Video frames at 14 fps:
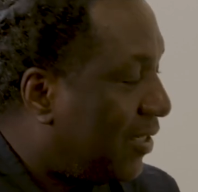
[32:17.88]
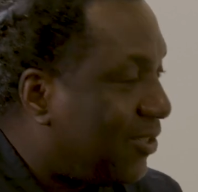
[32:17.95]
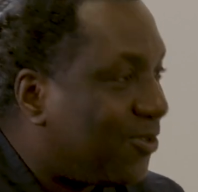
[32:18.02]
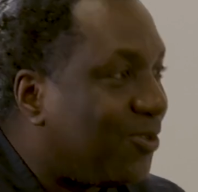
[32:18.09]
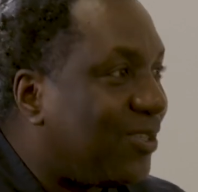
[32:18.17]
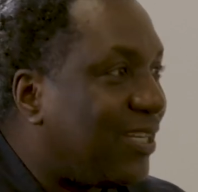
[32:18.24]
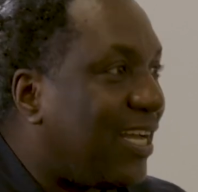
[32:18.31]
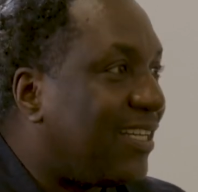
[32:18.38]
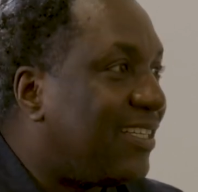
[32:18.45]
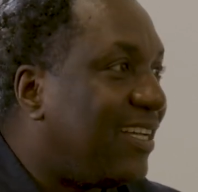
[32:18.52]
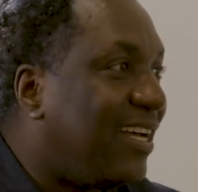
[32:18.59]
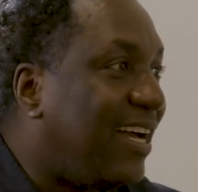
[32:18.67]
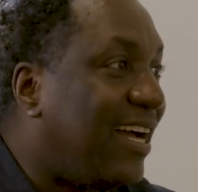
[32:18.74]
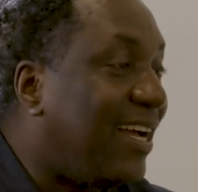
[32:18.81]
So
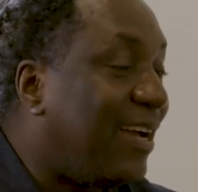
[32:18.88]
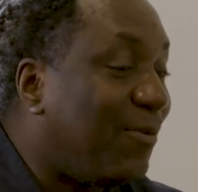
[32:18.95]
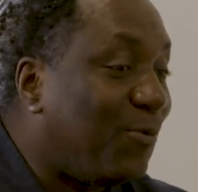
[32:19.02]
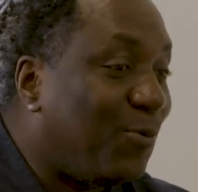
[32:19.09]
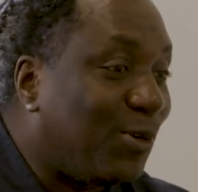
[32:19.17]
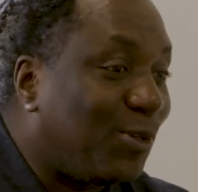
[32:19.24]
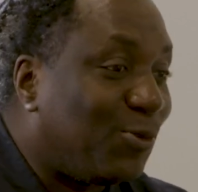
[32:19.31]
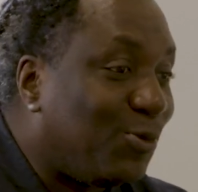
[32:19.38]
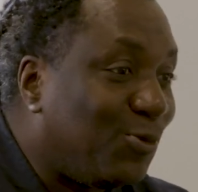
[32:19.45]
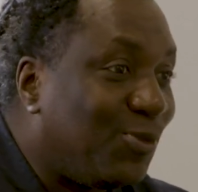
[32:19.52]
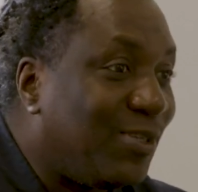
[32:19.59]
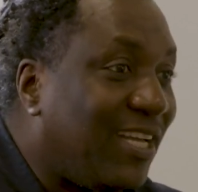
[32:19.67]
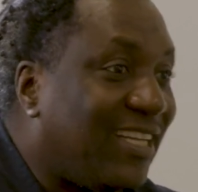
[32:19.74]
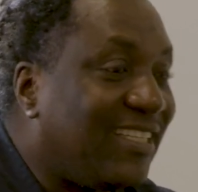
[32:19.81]
that, what to
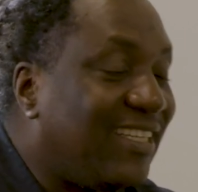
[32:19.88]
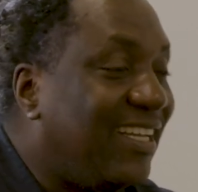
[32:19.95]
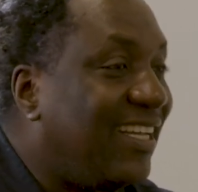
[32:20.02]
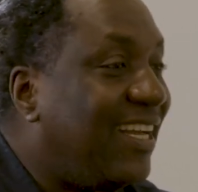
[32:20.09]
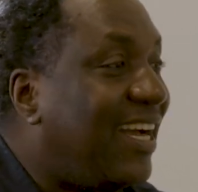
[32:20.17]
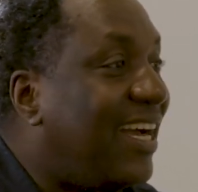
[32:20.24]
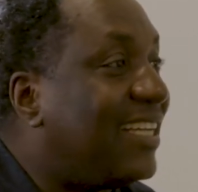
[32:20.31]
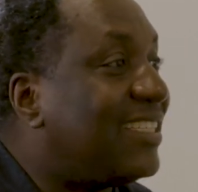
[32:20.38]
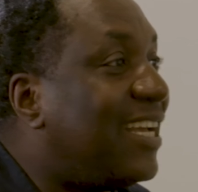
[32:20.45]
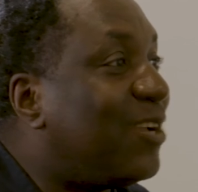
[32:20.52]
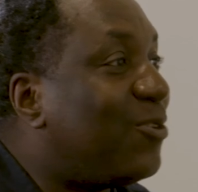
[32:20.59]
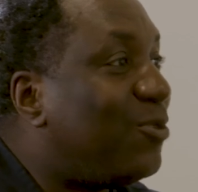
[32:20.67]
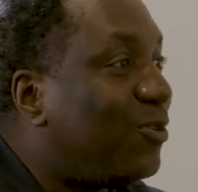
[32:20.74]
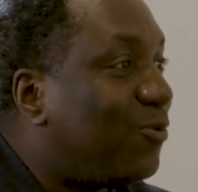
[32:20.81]
do that, I
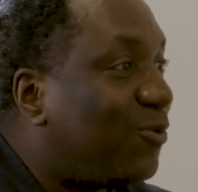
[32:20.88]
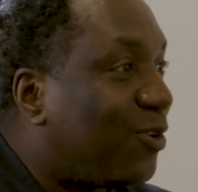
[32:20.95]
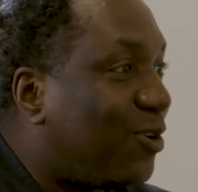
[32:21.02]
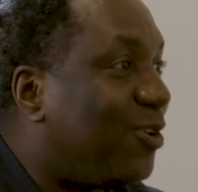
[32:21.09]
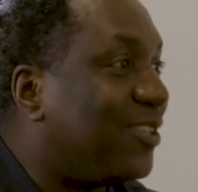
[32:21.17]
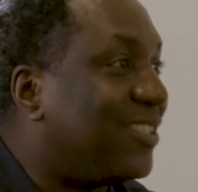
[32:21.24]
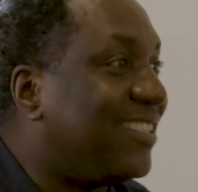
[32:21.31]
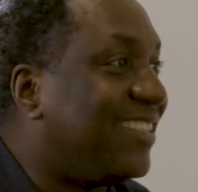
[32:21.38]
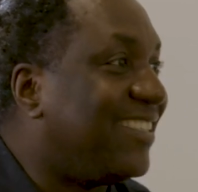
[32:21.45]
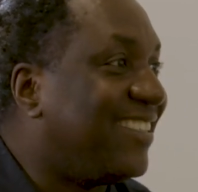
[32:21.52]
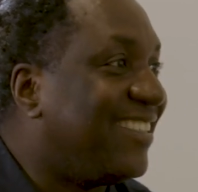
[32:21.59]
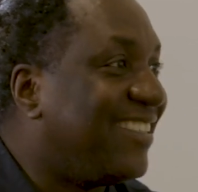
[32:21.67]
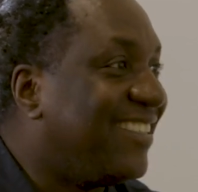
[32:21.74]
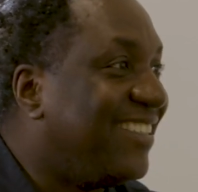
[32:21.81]
started going for
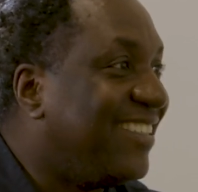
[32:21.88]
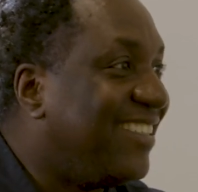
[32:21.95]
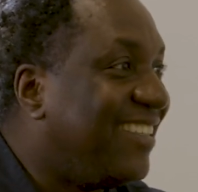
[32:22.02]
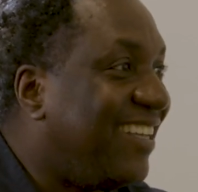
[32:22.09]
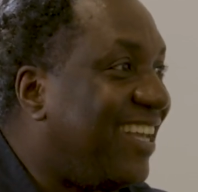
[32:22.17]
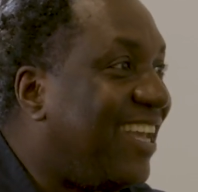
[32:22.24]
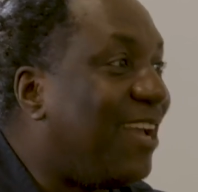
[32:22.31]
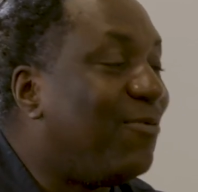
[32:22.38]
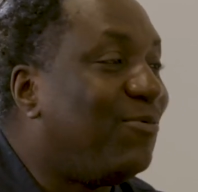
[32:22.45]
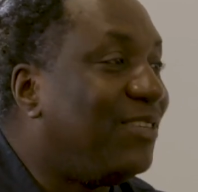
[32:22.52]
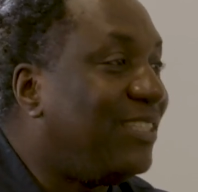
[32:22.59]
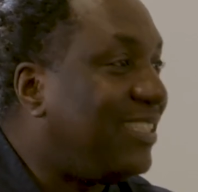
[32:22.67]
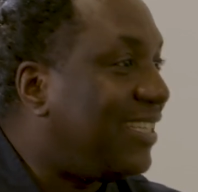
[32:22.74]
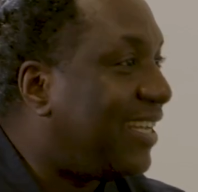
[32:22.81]
courses.
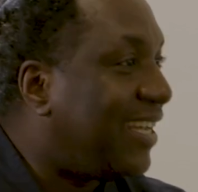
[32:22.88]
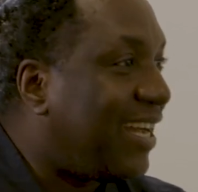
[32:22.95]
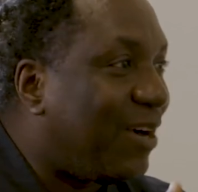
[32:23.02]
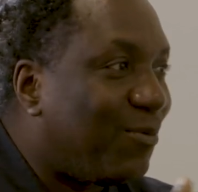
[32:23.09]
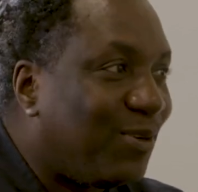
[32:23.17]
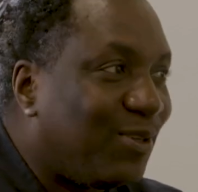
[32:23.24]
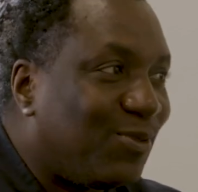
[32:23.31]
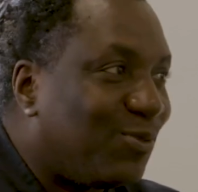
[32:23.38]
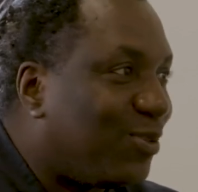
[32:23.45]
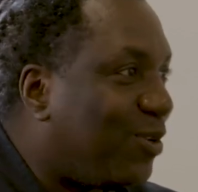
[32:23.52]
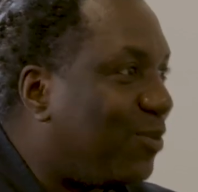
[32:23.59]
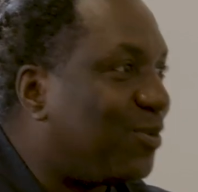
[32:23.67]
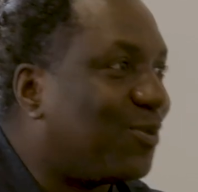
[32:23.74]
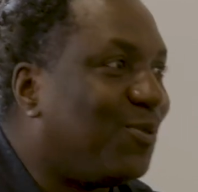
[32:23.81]
Every year I went to
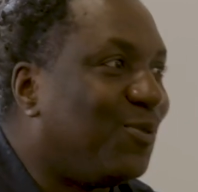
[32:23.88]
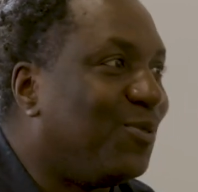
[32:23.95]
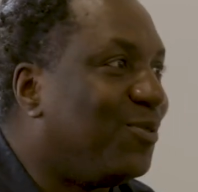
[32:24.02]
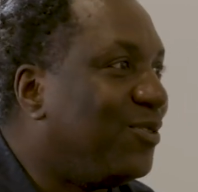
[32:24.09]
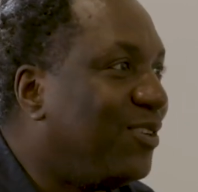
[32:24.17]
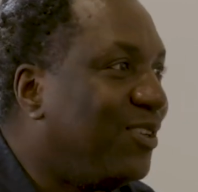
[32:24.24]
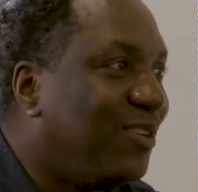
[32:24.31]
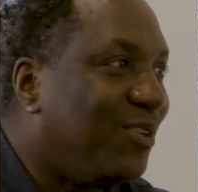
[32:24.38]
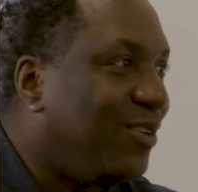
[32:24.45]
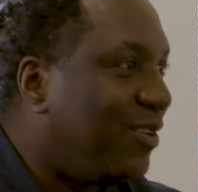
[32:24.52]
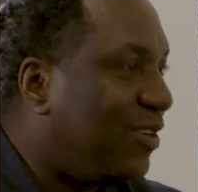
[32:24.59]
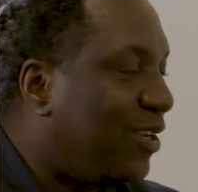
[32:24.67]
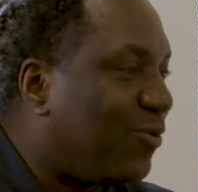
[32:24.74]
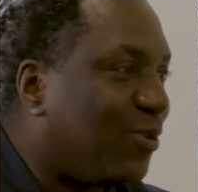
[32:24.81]
some school,
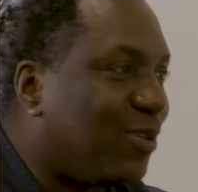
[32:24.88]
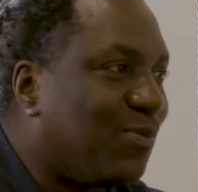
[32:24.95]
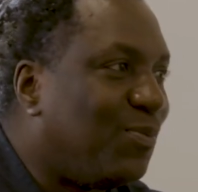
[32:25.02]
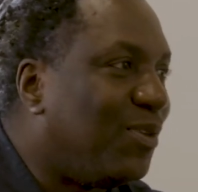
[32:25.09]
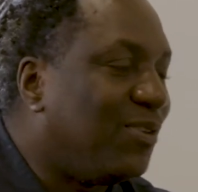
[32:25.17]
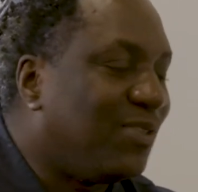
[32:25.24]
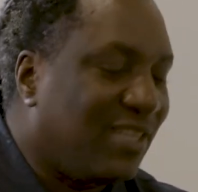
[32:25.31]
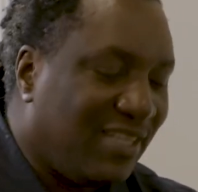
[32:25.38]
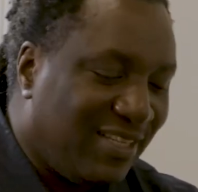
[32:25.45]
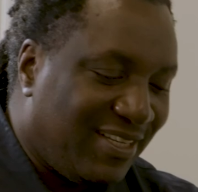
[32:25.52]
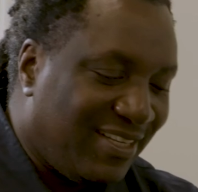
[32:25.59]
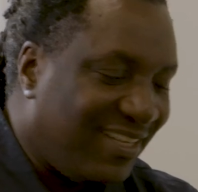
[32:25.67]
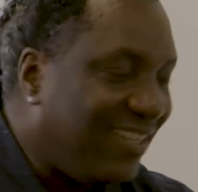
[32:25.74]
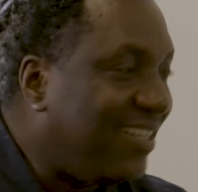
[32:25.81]
it was
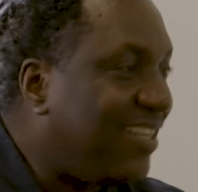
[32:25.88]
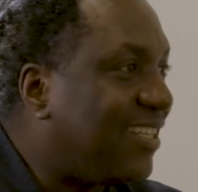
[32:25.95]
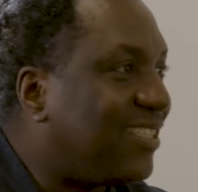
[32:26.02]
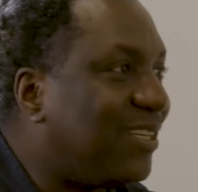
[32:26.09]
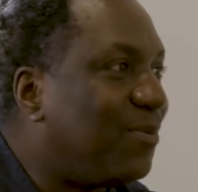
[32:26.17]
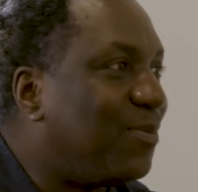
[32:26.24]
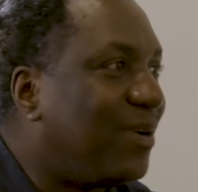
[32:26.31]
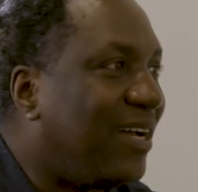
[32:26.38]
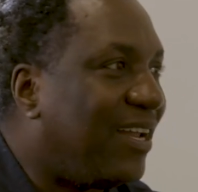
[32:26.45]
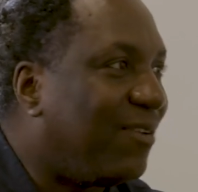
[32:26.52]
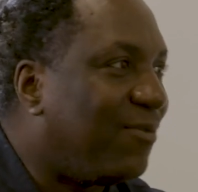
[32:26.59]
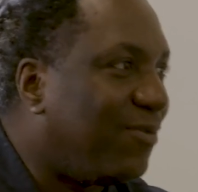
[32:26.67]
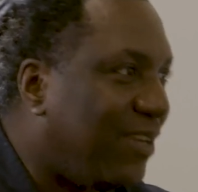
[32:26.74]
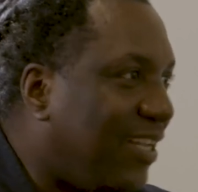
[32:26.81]
mostly leadership
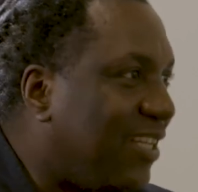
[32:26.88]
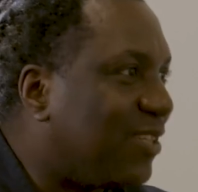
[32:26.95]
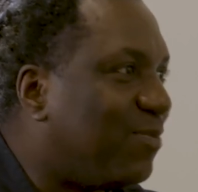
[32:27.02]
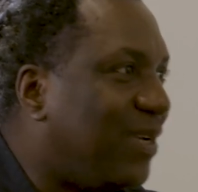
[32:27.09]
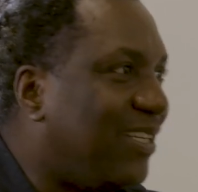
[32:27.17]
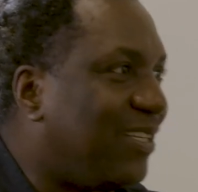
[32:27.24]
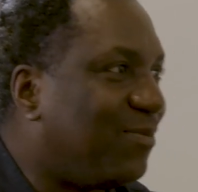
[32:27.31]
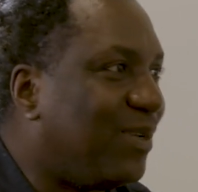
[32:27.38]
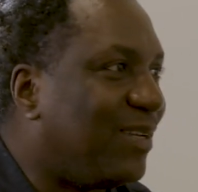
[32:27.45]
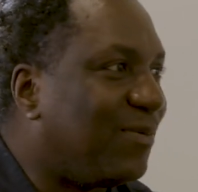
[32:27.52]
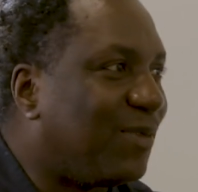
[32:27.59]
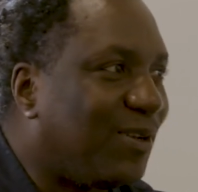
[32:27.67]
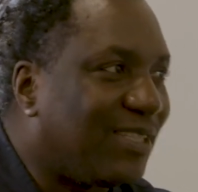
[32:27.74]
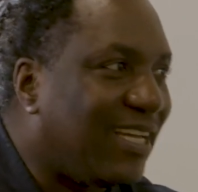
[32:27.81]
and finance
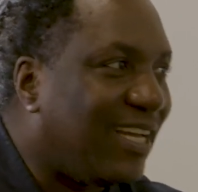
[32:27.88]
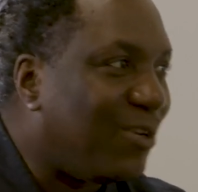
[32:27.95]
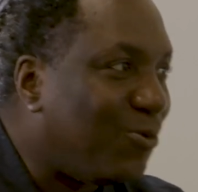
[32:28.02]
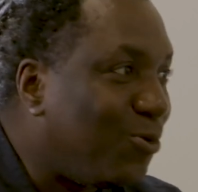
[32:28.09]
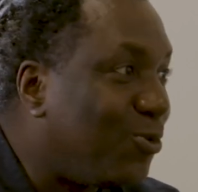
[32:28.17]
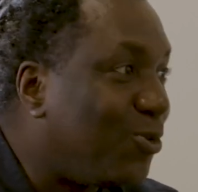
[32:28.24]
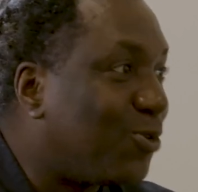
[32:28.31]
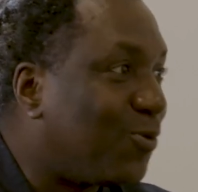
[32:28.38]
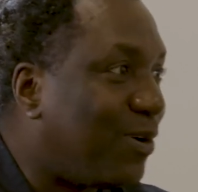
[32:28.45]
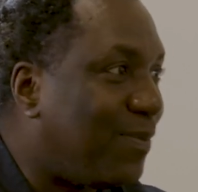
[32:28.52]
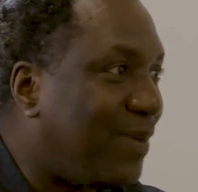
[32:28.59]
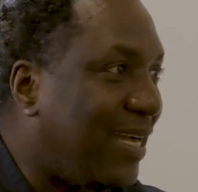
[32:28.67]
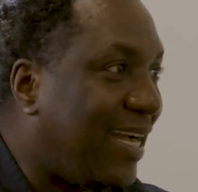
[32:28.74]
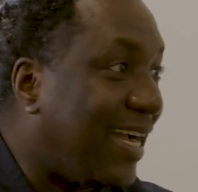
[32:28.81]
management because I knew those
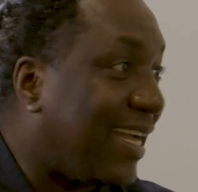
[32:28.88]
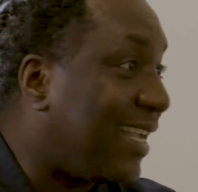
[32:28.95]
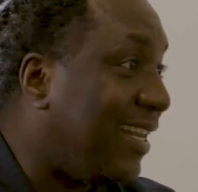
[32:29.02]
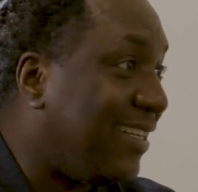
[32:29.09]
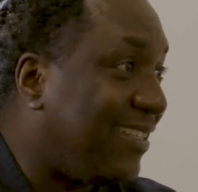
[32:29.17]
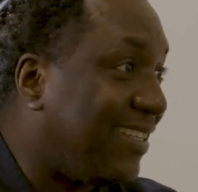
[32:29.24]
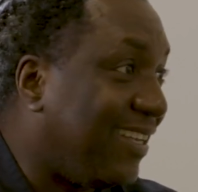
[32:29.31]
were my Achilles